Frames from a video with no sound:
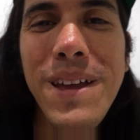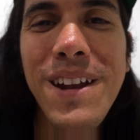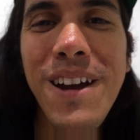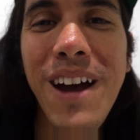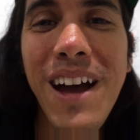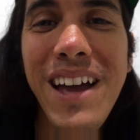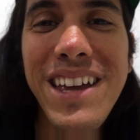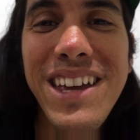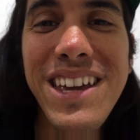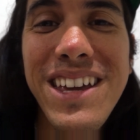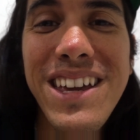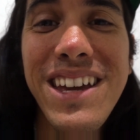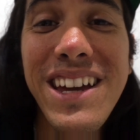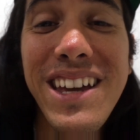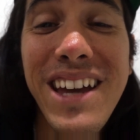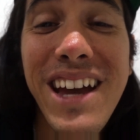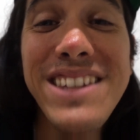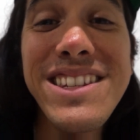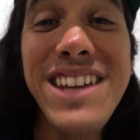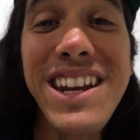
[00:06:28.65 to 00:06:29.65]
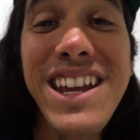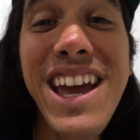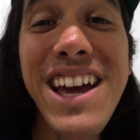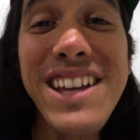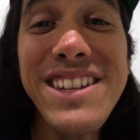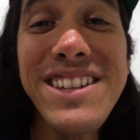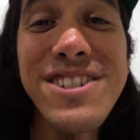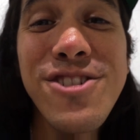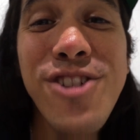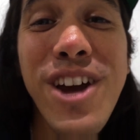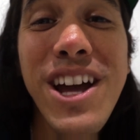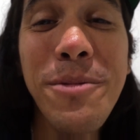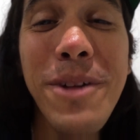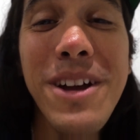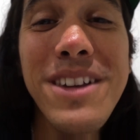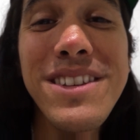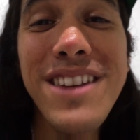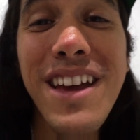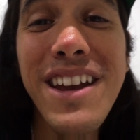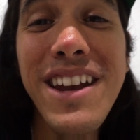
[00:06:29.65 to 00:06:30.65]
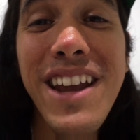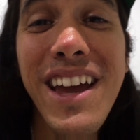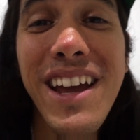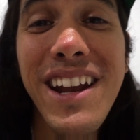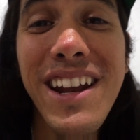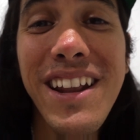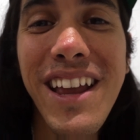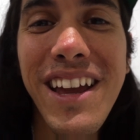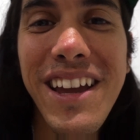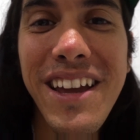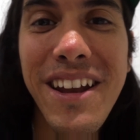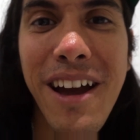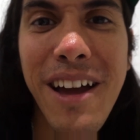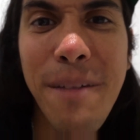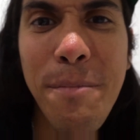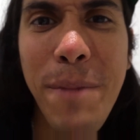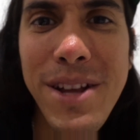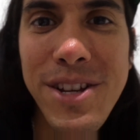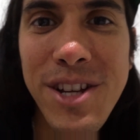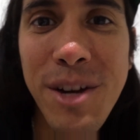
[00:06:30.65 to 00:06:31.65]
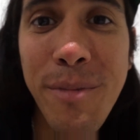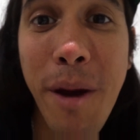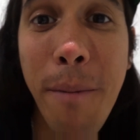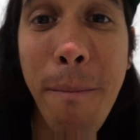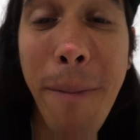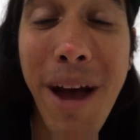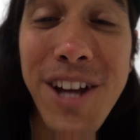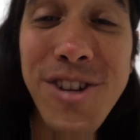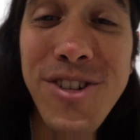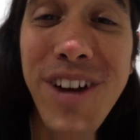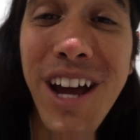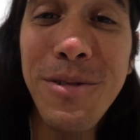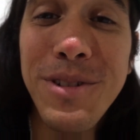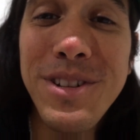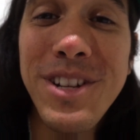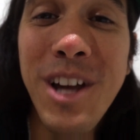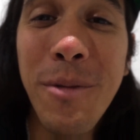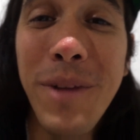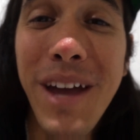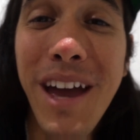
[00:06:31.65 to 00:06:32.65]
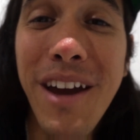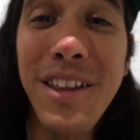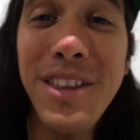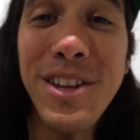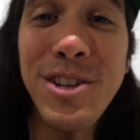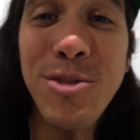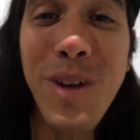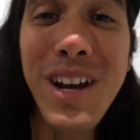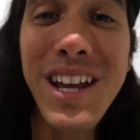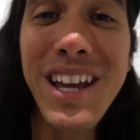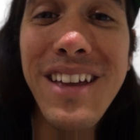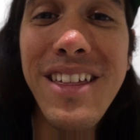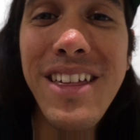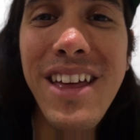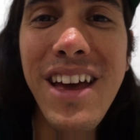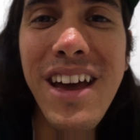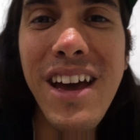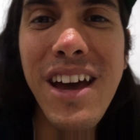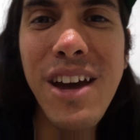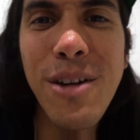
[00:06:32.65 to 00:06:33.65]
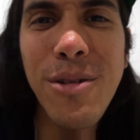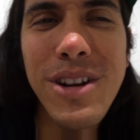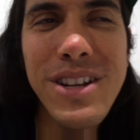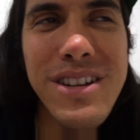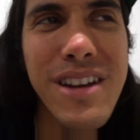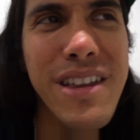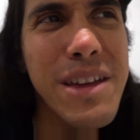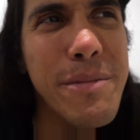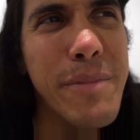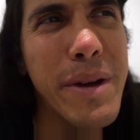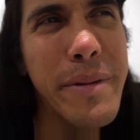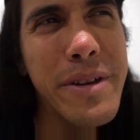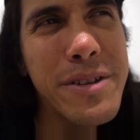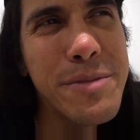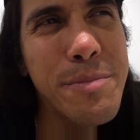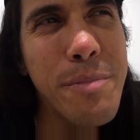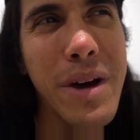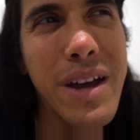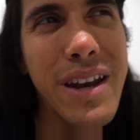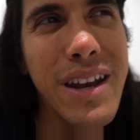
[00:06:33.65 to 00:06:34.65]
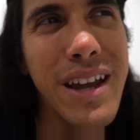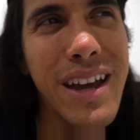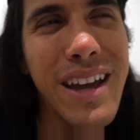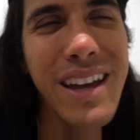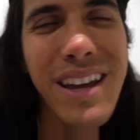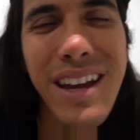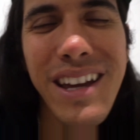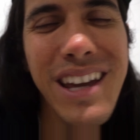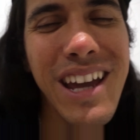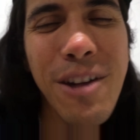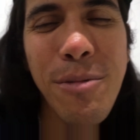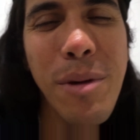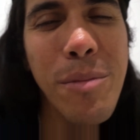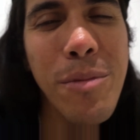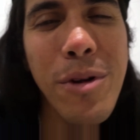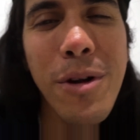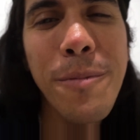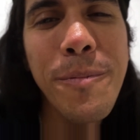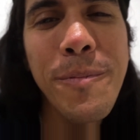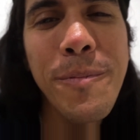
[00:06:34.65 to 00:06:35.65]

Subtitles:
I said he has a track coming out on Sunday, and I mentioned about my track, which is coming out on the 20th, which I think maybe is Monday, I can't remember.